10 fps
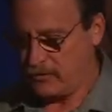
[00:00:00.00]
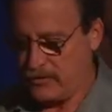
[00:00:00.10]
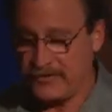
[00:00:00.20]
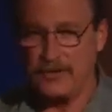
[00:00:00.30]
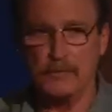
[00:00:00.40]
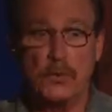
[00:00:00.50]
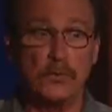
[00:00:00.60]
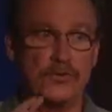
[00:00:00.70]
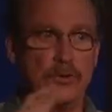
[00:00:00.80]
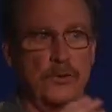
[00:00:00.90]
crescent moon,
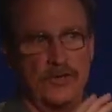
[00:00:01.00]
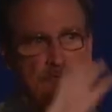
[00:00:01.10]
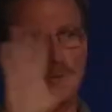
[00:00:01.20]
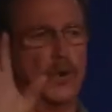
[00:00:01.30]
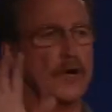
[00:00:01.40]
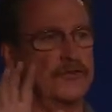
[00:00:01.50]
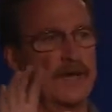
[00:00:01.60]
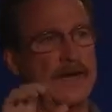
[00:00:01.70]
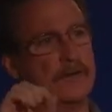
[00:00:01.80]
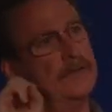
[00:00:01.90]
so it doesn't wash it
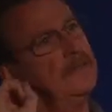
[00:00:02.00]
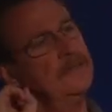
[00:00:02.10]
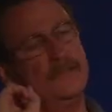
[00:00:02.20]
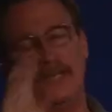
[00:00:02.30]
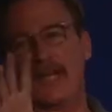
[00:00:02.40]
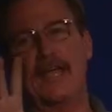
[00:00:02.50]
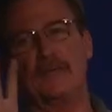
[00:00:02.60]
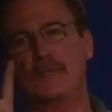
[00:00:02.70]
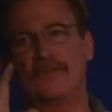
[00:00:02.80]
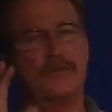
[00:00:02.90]
out. You can't
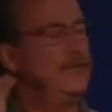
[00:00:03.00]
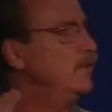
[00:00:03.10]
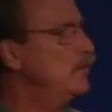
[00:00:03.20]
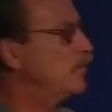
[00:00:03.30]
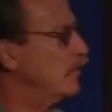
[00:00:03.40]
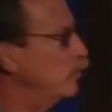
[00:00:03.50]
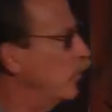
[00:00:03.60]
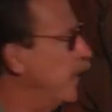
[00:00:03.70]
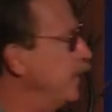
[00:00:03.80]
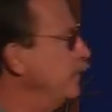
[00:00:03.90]
miss it, usually
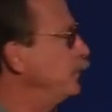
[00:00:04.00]
bright.